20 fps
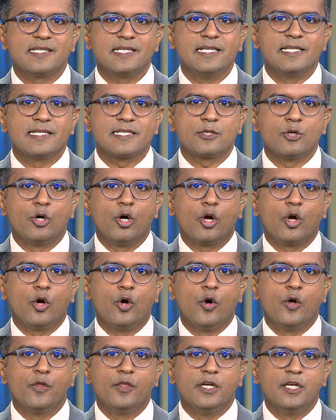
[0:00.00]
steel
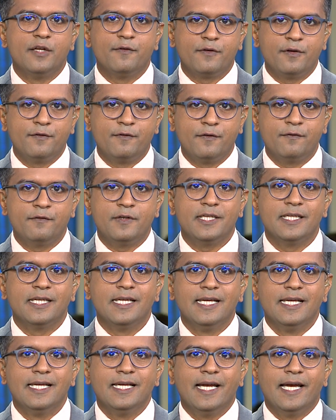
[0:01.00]
stock on the Nifty fifty.
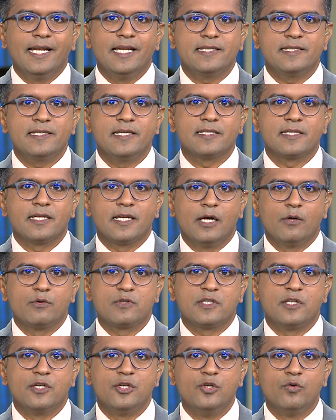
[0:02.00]
N S E has
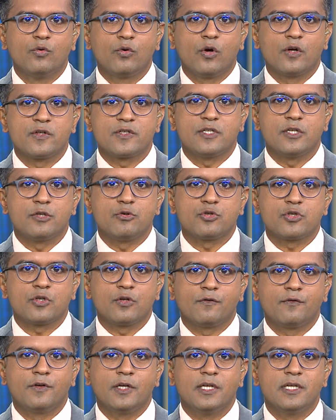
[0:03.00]
announced the new
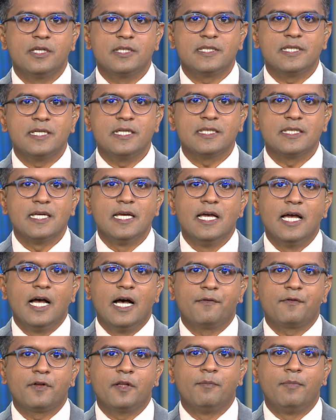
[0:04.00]
constitution of the indices
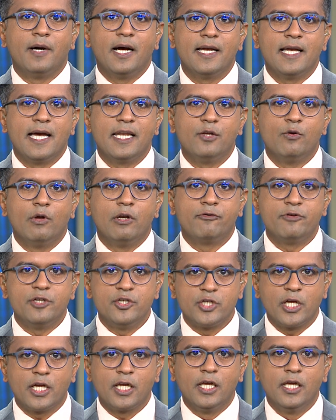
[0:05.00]
after the biannual
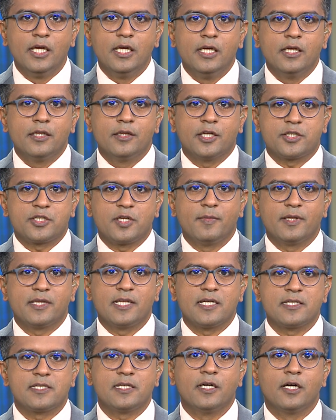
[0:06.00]
rejig. Darshan
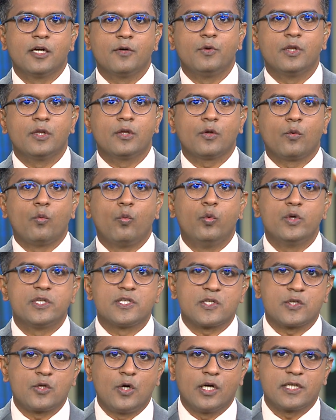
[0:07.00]
Mehta is here with
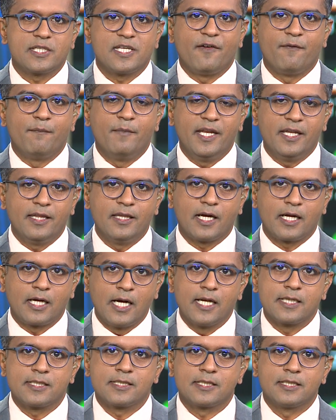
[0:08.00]
which stocks have made the
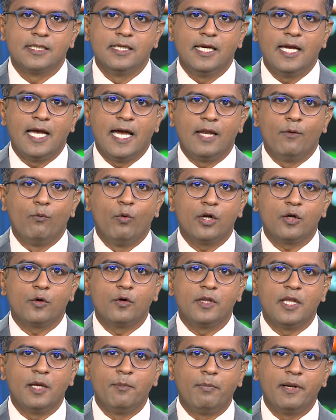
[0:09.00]
cut and what could the